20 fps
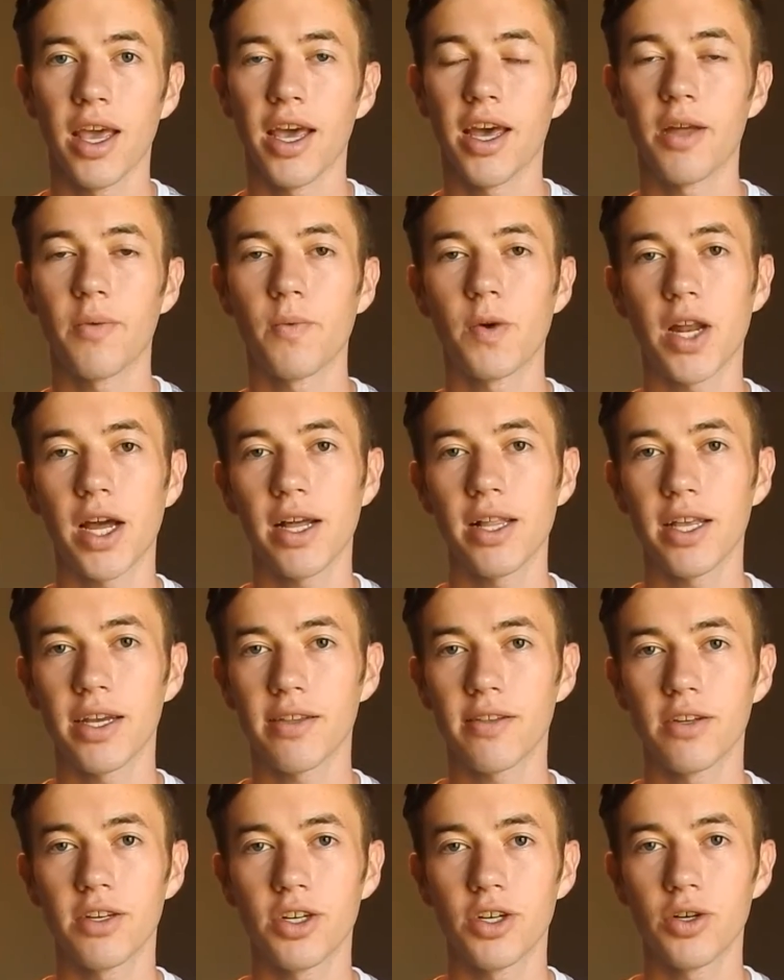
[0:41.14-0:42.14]
And what I
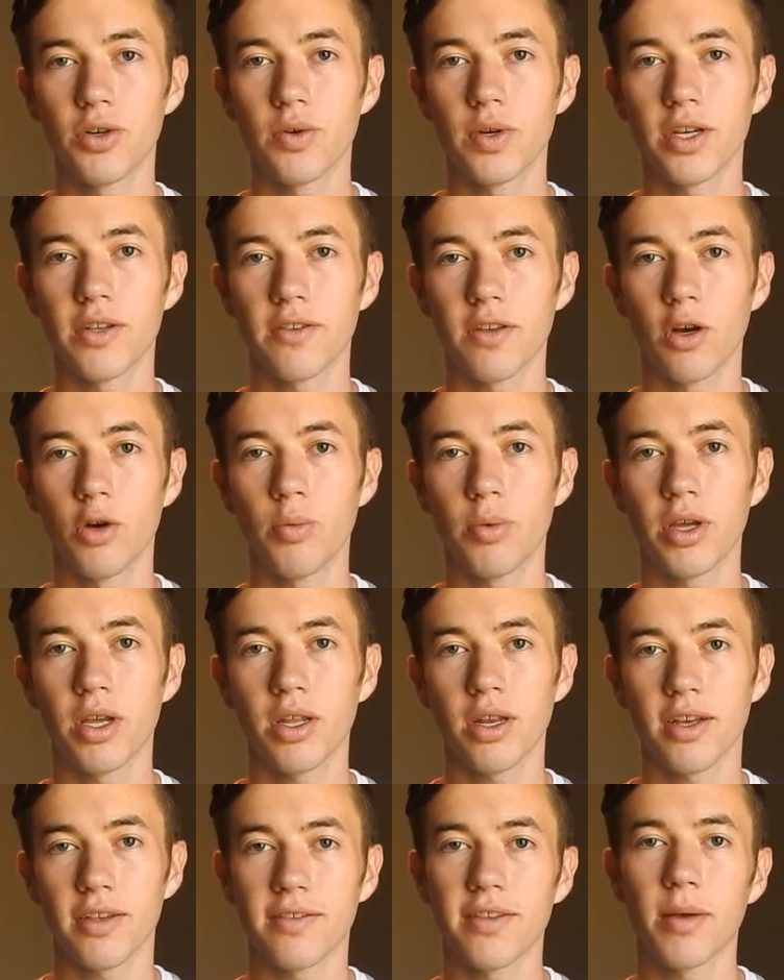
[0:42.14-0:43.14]
like to do is
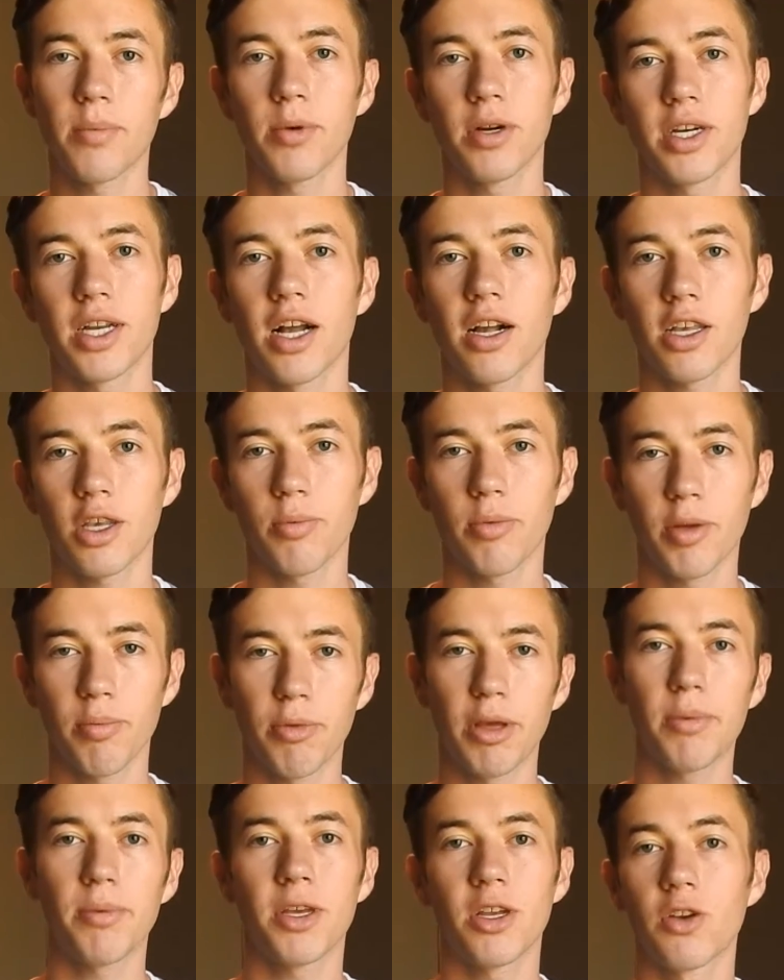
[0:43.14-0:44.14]
open a separate document,
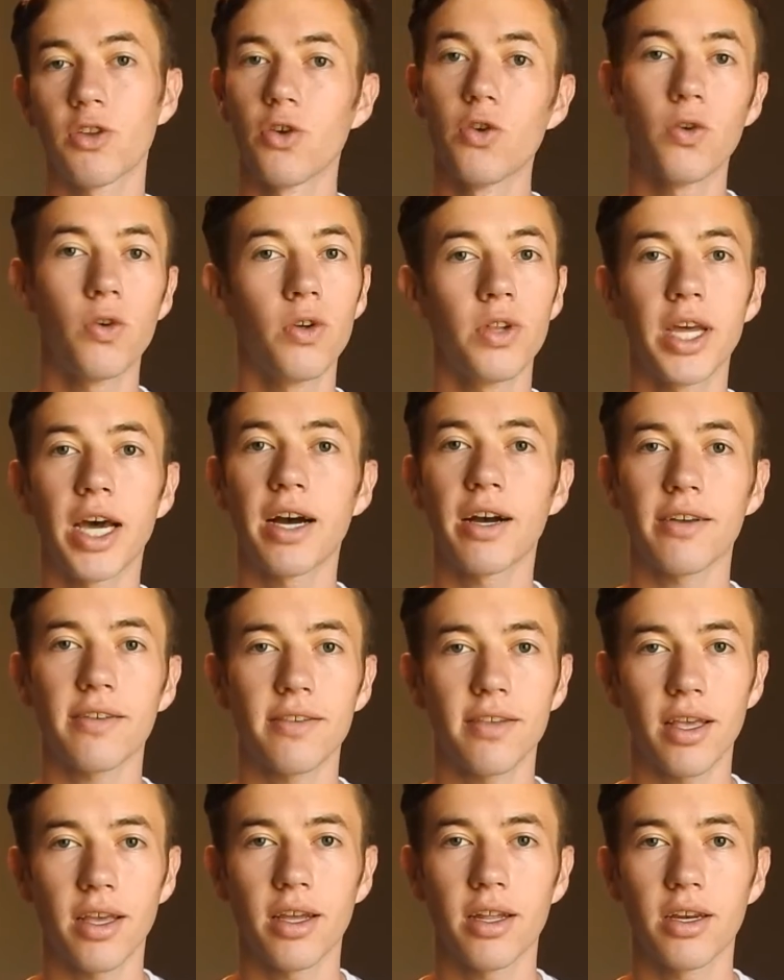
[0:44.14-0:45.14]
maybe in Google
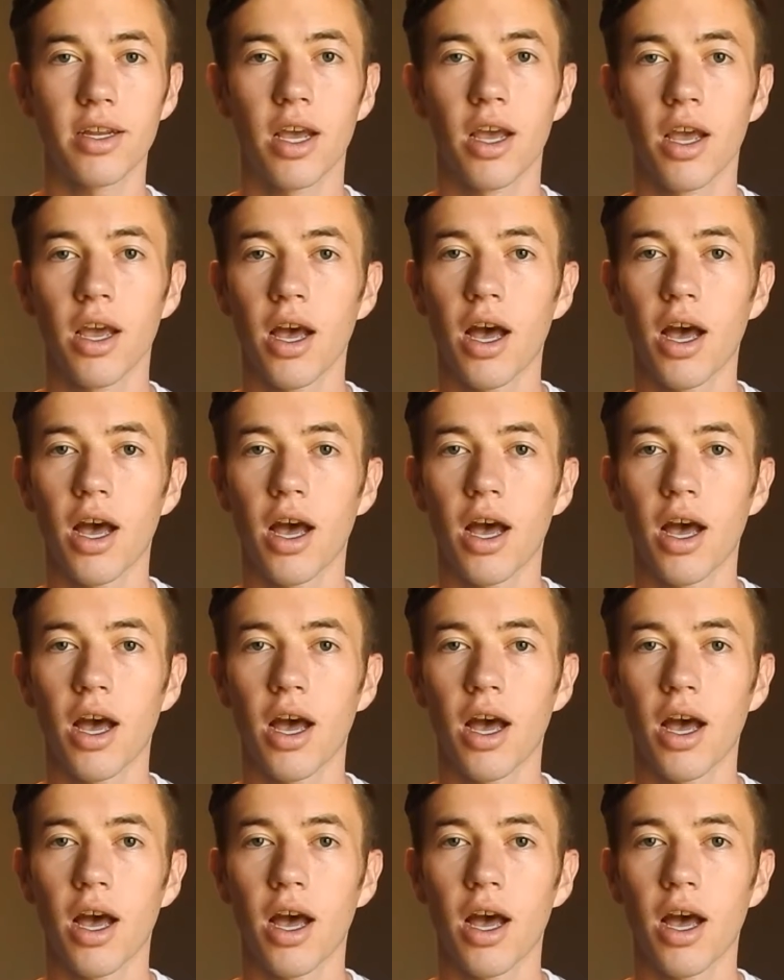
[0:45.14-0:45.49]
Docs, and